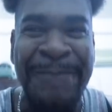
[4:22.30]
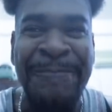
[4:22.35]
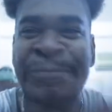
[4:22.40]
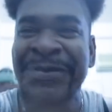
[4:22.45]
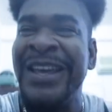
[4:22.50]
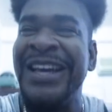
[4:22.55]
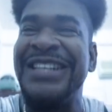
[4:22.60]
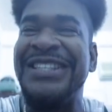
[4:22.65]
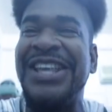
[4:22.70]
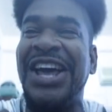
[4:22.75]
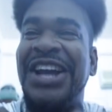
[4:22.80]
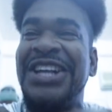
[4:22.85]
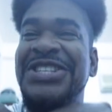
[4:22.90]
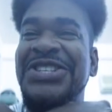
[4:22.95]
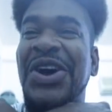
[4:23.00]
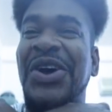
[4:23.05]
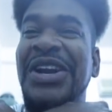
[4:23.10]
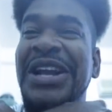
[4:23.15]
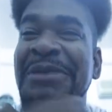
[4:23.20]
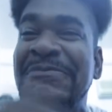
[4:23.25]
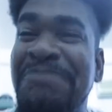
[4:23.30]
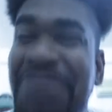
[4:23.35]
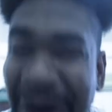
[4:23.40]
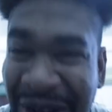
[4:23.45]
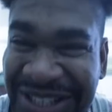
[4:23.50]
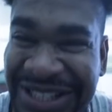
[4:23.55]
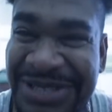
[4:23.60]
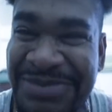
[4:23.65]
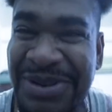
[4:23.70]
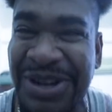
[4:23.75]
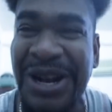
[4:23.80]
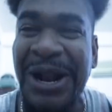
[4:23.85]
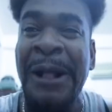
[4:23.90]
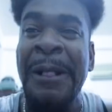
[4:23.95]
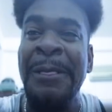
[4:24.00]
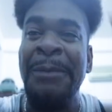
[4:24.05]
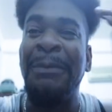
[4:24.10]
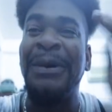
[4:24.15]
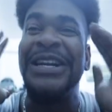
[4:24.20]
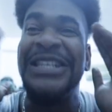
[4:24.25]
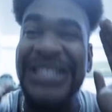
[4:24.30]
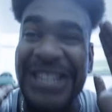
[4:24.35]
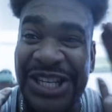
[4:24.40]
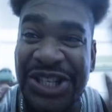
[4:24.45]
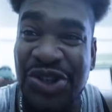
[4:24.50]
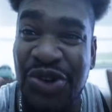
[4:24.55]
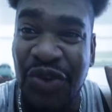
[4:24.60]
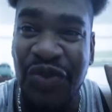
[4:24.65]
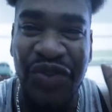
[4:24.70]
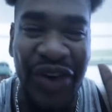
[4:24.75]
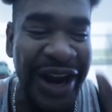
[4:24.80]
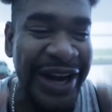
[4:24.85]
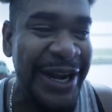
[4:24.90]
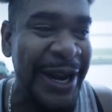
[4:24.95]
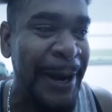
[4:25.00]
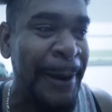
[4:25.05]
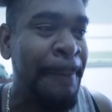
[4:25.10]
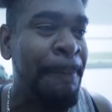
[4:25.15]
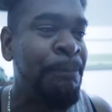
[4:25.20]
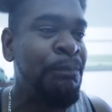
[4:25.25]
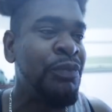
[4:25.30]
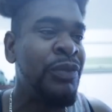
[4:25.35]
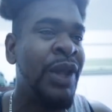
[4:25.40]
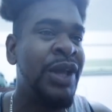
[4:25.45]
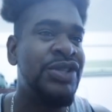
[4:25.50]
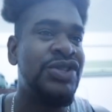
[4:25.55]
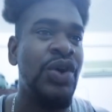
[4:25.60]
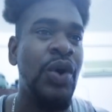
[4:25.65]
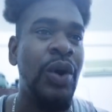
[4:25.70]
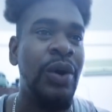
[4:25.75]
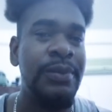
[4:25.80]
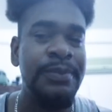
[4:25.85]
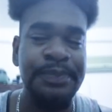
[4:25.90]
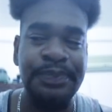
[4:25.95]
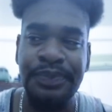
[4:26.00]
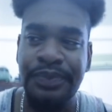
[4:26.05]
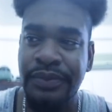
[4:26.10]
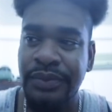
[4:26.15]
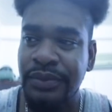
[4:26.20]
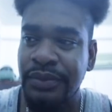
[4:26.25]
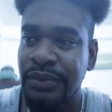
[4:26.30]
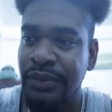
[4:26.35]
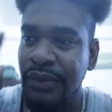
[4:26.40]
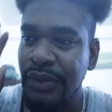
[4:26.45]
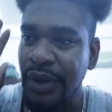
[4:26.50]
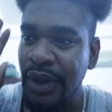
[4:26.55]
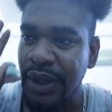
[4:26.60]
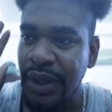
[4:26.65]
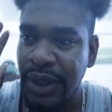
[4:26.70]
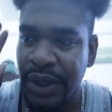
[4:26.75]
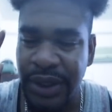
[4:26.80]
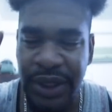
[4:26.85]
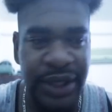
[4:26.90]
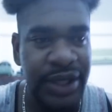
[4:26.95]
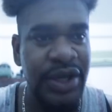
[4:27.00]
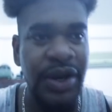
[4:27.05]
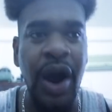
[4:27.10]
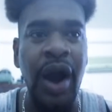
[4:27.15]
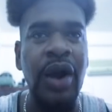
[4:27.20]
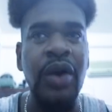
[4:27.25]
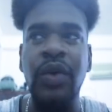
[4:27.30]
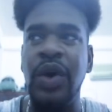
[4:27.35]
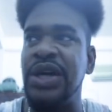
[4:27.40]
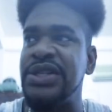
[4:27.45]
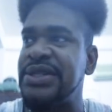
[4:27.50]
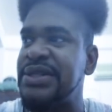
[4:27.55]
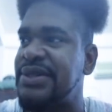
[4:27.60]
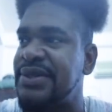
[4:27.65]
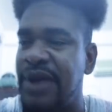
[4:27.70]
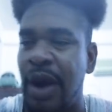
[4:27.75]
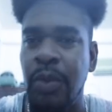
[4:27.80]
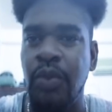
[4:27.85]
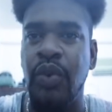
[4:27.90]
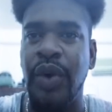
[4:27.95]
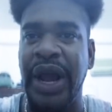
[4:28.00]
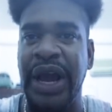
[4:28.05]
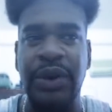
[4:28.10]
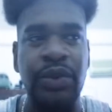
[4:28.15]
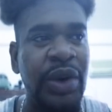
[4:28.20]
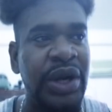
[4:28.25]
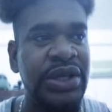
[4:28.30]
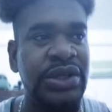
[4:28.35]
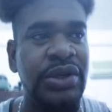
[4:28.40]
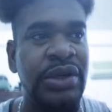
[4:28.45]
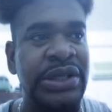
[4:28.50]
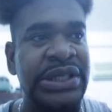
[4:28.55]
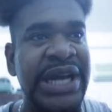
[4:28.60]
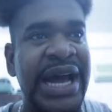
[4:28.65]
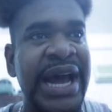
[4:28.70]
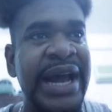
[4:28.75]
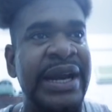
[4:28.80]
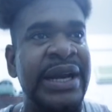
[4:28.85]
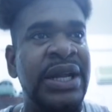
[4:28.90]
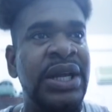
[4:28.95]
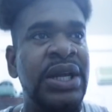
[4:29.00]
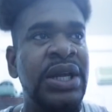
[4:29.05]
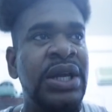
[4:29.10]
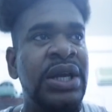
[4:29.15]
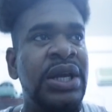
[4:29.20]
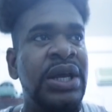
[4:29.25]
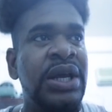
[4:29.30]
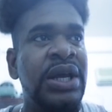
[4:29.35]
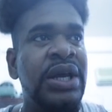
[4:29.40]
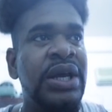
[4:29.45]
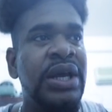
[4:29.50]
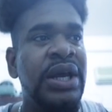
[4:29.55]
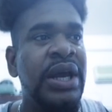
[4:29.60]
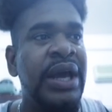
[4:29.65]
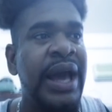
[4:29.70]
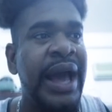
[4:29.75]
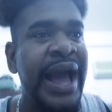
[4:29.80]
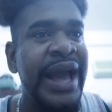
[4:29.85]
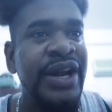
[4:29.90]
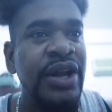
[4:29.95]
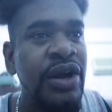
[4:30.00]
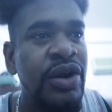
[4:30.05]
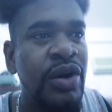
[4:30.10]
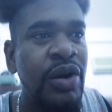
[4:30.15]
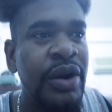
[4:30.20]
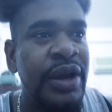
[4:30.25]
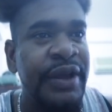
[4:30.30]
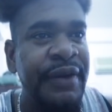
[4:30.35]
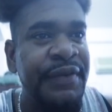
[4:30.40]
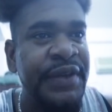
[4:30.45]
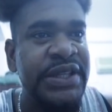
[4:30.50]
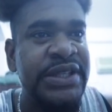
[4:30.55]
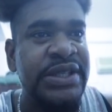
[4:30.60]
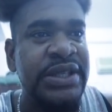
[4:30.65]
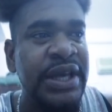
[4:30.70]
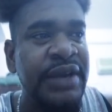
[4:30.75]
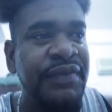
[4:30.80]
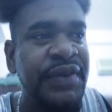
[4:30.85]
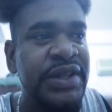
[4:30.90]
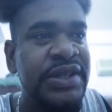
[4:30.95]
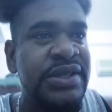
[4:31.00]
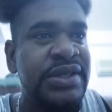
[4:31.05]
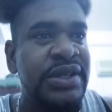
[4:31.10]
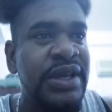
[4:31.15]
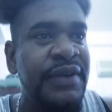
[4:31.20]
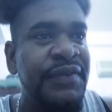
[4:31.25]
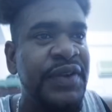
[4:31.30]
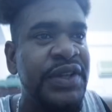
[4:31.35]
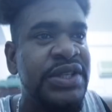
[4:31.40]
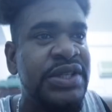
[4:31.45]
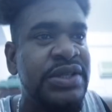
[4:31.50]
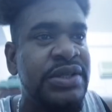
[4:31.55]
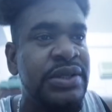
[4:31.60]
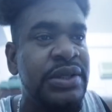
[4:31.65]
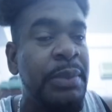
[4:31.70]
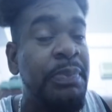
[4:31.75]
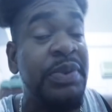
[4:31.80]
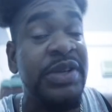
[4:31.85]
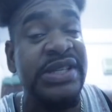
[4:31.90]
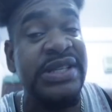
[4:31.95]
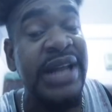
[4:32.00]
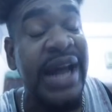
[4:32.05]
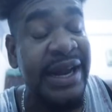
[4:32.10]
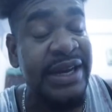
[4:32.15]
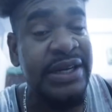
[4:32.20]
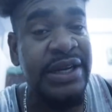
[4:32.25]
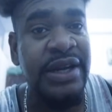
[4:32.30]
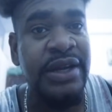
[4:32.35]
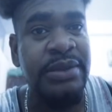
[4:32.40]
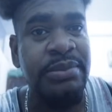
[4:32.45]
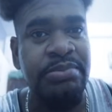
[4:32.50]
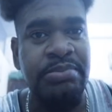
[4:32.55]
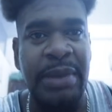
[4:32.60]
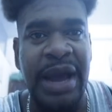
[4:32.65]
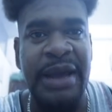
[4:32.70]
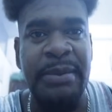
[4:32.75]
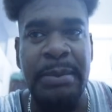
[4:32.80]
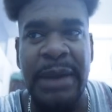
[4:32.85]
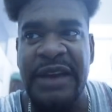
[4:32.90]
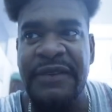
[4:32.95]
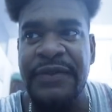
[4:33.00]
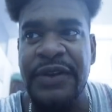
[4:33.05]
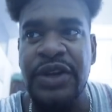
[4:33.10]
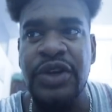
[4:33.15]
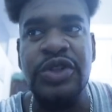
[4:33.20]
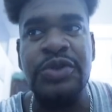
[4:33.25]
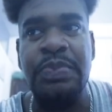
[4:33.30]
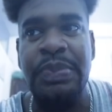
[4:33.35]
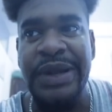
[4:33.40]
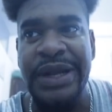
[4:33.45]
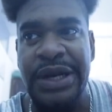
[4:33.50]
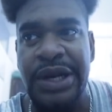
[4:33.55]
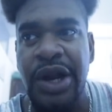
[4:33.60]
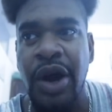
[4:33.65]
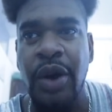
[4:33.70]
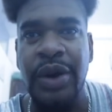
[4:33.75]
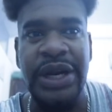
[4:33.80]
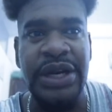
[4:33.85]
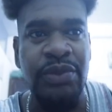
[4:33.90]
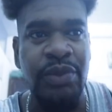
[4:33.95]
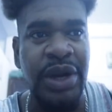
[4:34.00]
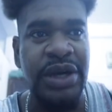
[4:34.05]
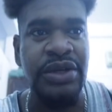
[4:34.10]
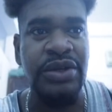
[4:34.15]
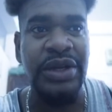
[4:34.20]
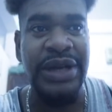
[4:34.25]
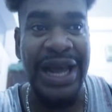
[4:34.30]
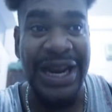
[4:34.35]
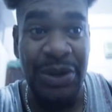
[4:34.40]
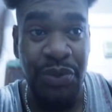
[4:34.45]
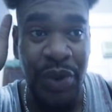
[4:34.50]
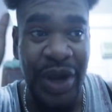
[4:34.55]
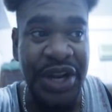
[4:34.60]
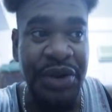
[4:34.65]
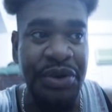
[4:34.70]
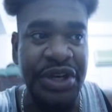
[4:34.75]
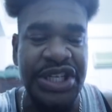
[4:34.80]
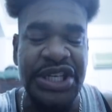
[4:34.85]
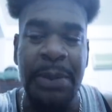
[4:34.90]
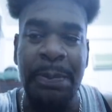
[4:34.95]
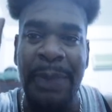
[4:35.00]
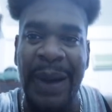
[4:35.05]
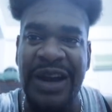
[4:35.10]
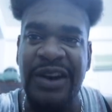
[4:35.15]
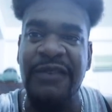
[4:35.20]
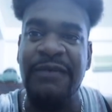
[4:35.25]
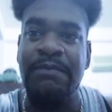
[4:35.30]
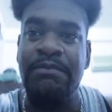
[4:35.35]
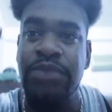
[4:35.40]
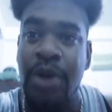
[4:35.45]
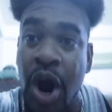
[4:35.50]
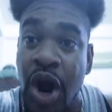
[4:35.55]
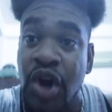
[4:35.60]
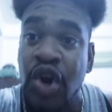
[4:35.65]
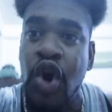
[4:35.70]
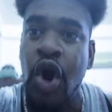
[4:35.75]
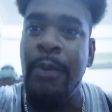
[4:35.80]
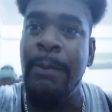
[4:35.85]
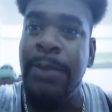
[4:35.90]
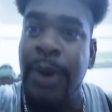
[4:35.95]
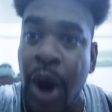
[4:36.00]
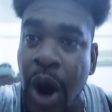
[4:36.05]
It's gonna sound impossible, but it's the truth right there. So the dog was somewhere and whatnot, and I don't know if it's the person had my videos playing loud and whatnot, and when he reached the part of Bronco,